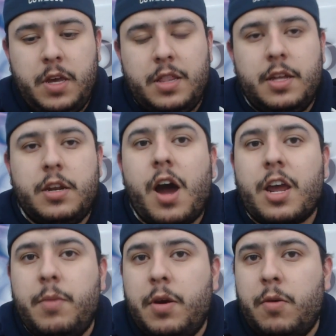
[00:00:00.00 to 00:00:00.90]
in the
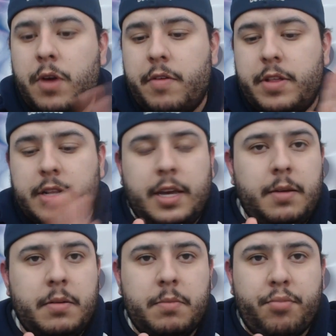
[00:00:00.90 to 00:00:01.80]
document or whatever that
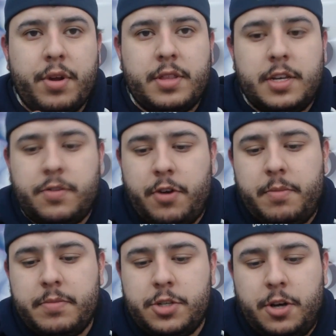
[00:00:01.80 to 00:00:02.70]
they print this
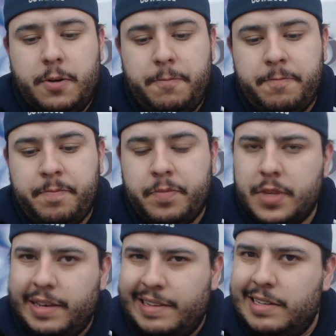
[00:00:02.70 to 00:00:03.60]
from. So
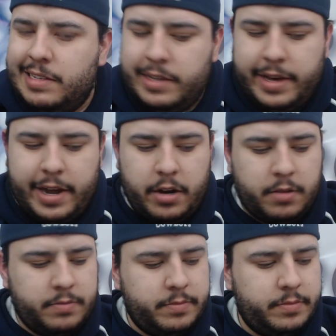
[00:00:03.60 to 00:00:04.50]
I don't
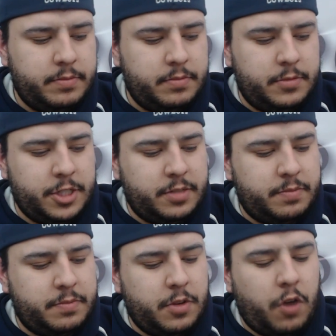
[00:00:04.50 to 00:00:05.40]
know, just
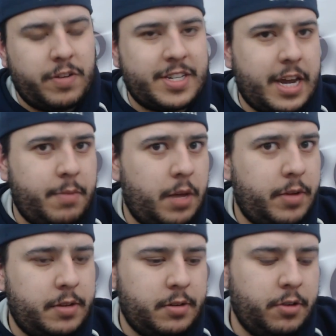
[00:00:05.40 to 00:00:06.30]
oversight
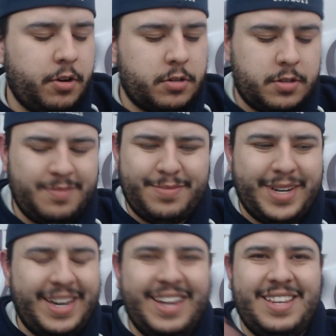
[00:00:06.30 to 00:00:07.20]
maybe? Who knows?
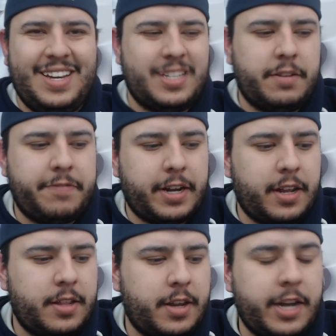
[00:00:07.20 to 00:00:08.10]
But it doesn't affect
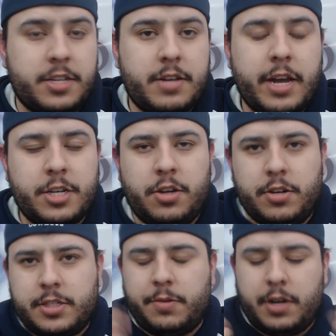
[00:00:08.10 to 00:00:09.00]
anything. I just
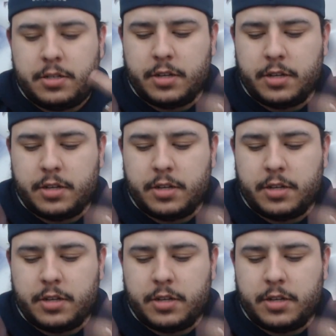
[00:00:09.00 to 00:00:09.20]
noticed it when I was